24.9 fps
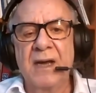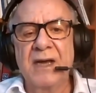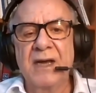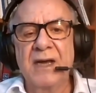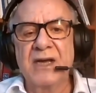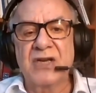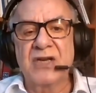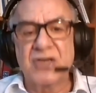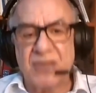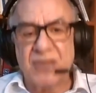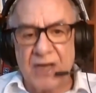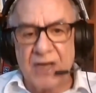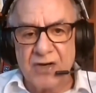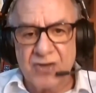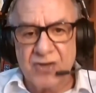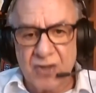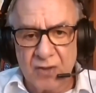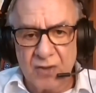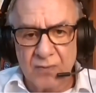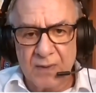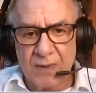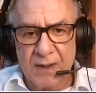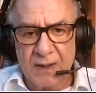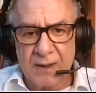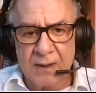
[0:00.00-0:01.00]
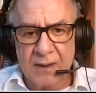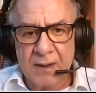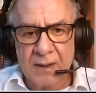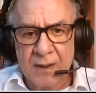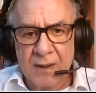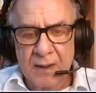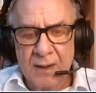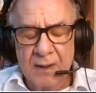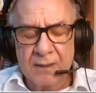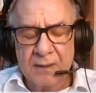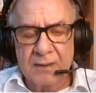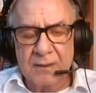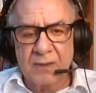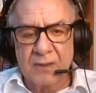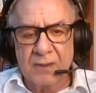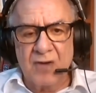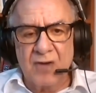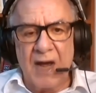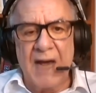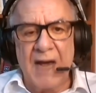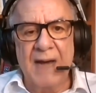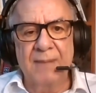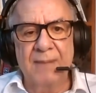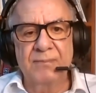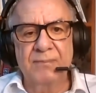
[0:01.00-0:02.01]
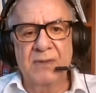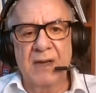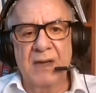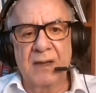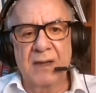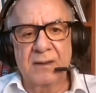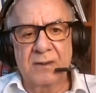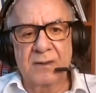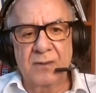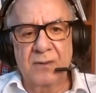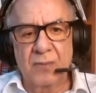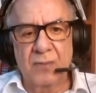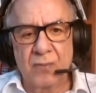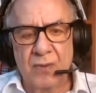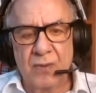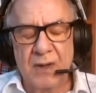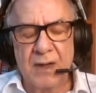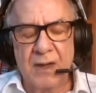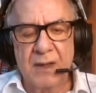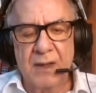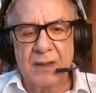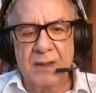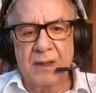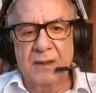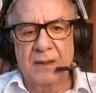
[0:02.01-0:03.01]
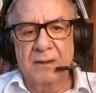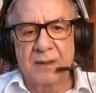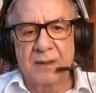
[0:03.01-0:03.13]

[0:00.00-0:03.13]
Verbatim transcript: extension work the time that you work in